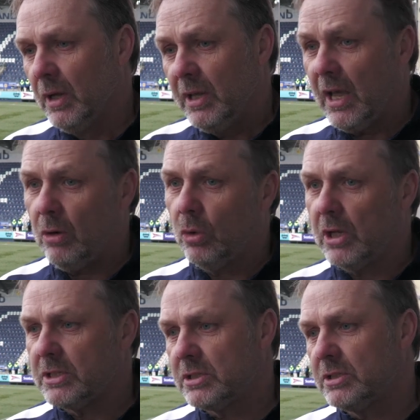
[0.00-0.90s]
Yeah,
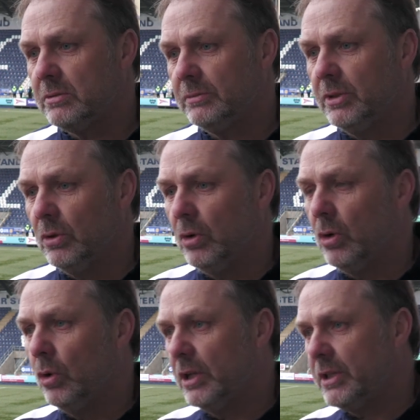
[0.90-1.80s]
Ola's, you know,
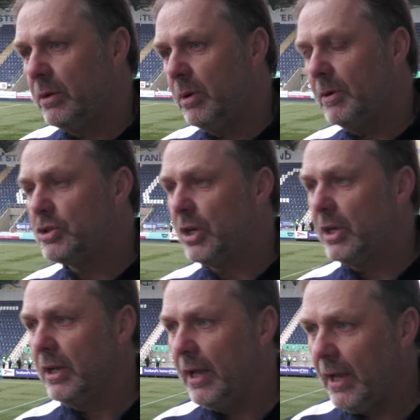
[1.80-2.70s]
Ola did a wee bit of
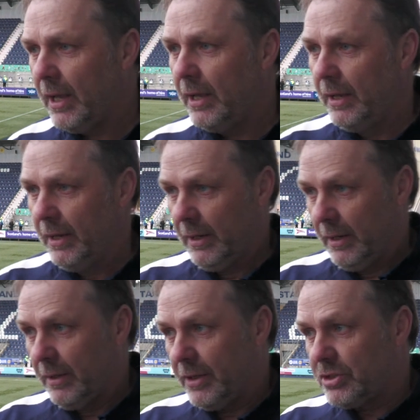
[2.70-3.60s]
training
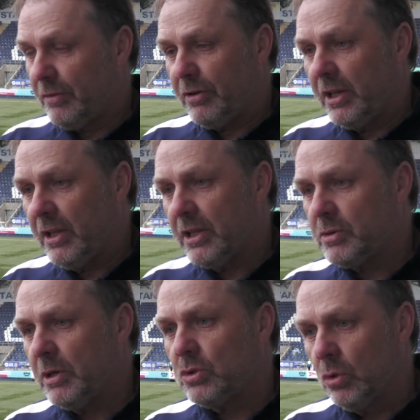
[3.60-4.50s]
Thursday, Friday
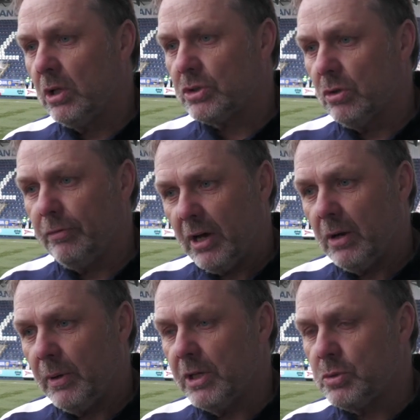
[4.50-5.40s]
this week, so Ola's not far
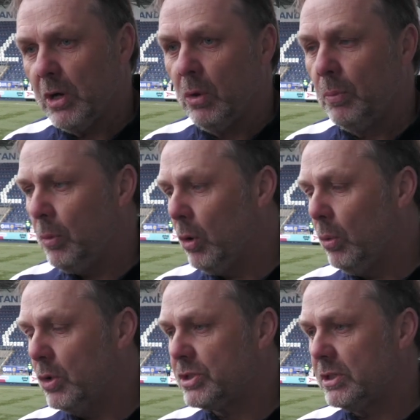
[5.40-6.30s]
away as well. Paul
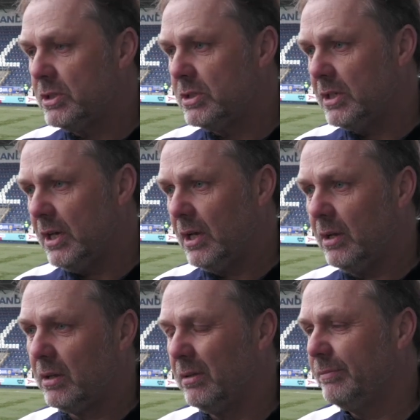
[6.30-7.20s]
Watson's,
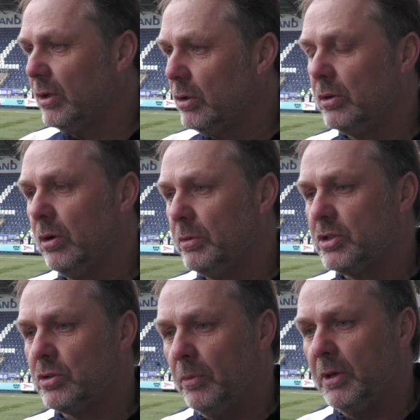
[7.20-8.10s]
you know, we've
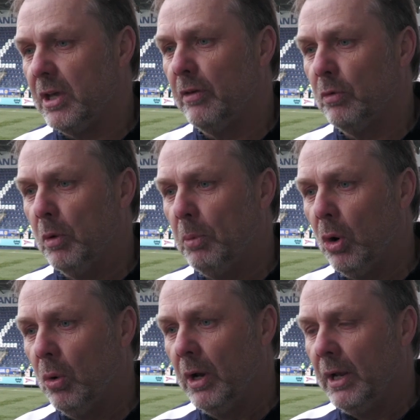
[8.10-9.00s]
just got to be careful with
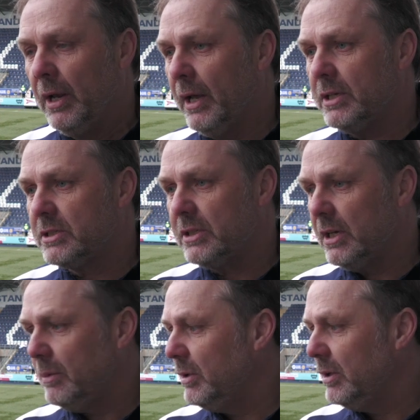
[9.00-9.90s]
Paul. It's
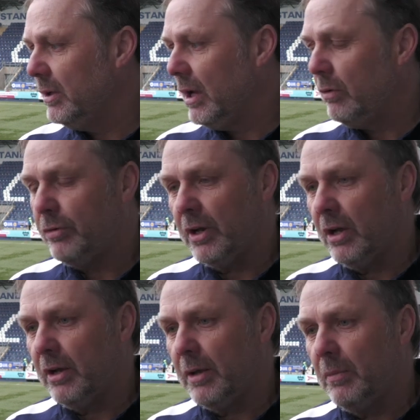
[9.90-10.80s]
been out for 8
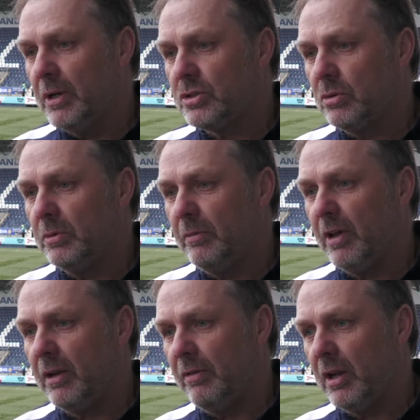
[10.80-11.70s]
or 9 months, so we're
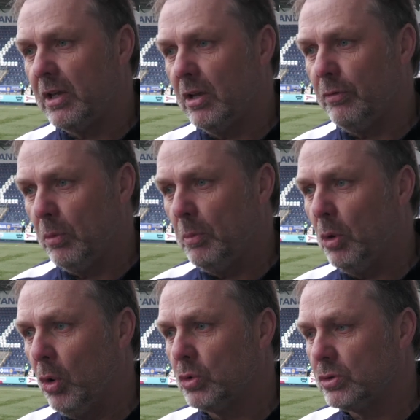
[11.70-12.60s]
very, very careful with
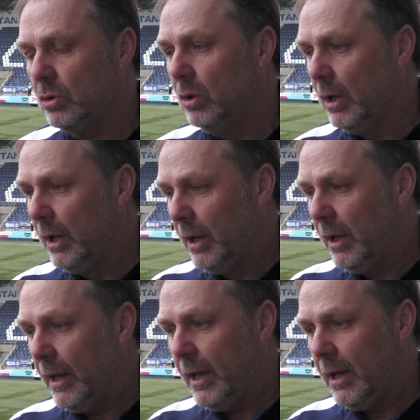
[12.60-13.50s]
Paul. So
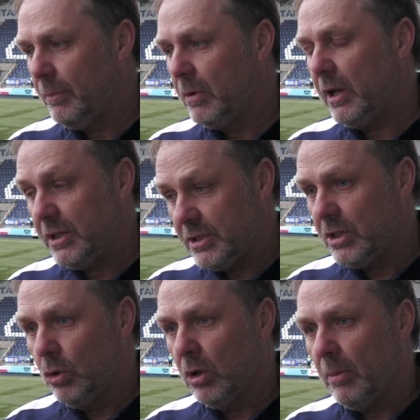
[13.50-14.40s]
great to
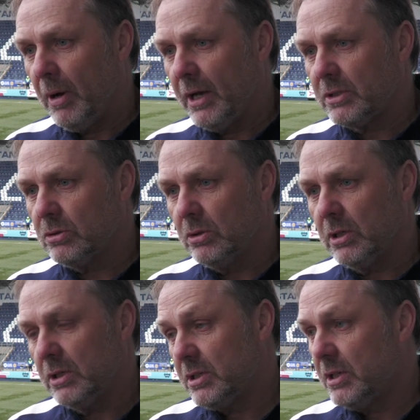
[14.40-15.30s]
see Ola back. So
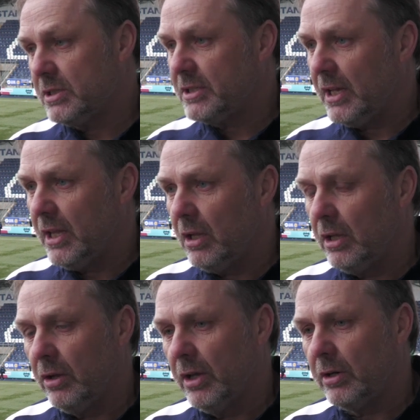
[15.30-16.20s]
as I said
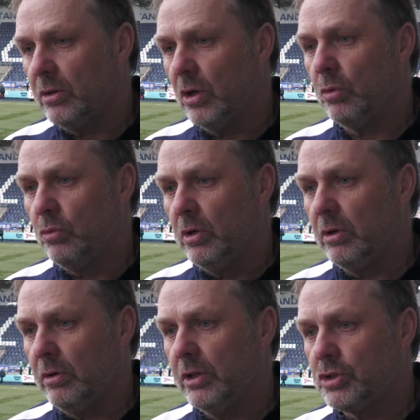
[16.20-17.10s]
earlier, you know, a really,
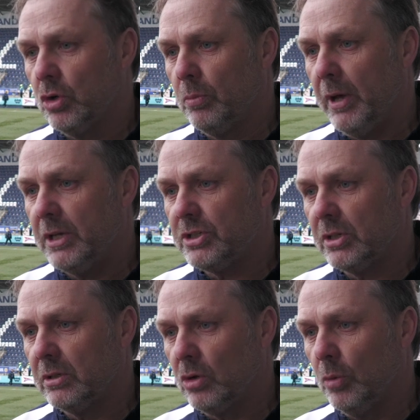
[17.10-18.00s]
really strong bench
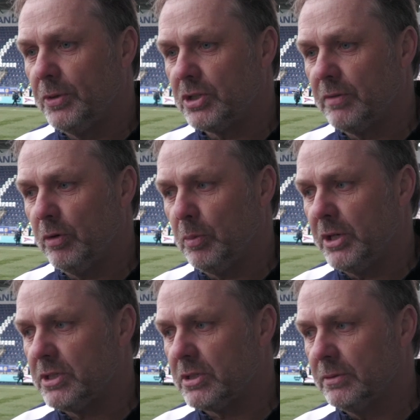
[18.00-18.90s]
and competition for
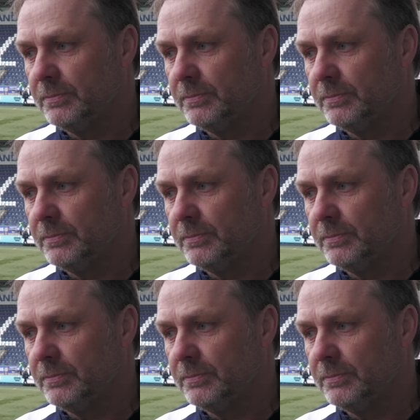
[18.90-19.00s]
places.